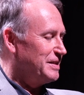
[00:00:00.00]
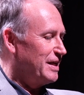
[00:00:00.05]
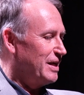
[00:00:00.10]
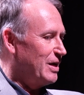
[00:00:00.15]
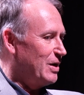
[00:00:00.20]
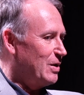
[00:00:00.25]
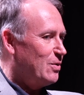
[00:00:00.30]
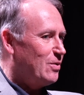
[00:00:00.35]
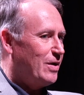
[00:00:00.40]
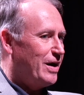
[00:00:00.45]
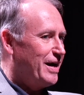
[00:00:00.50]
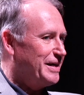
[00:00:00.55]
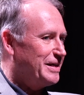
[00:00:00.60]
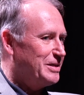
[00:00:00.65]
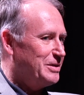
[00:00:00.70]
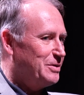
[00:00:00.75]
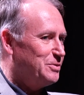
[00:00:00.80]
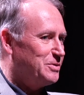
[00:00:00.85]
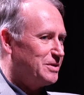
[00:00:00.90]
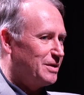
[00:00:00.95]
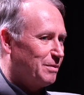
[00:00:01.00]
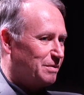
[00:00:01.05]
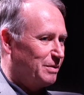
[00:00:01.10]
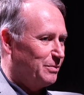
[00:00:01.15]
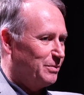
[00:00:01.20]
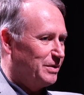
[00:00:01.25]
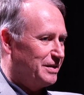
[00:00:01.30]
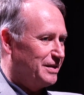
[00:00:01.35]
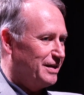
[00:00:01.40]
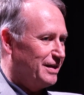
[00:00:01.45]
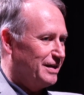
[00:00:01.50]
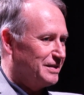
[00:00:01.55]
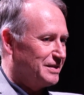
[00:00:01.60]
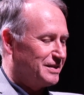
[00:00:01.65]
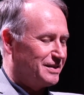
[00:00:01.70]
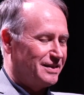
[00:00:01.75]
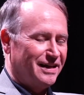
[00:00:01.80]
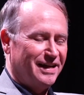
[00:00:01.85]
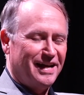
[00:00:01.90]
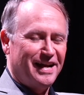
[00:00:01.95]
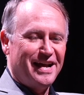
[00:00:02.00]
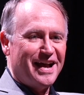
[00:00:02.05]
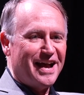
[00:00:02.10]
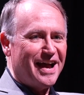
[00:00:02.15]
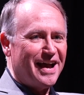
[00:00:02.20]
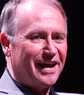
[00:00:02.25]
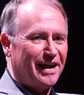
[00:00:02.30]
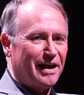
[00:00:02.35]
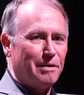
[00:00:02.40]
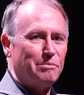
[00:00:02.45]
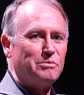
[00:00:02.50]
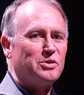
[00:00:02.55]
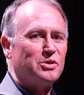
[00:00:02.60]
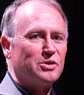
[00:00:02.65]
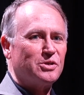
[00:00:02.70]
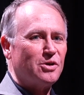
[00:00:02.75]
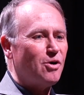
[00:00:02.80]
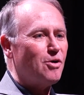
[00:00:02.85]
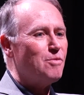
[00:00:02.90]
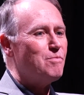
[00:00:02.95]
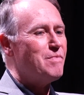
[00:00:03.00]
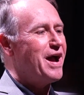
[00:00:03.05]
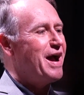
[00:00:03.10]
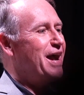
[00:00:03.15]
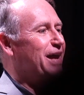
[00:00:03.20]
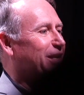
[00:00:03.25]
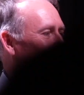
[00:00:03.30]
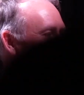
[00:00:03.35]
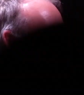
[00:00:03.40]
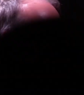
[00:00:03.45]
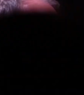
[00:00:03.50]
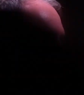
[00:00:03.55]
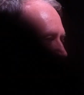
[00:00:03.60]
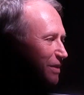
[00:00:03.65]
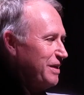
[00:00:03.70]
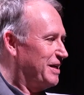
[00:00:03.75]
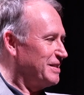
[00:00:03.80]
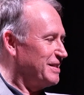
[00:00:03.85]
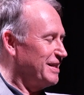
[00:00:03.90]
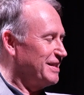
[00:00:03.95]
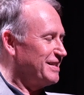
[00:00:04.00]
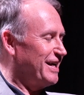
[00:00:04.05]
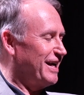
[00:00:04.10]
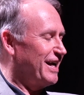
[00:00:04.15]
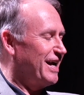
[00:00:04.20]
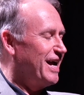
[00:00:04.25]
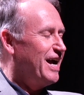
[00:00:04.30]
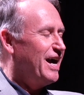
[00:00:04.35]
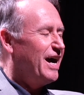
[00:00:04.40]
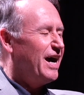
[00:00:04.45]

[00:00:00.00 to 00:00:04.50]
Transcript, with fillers: said, oh, I can do something with this. And I'm so mad at her, because it's like,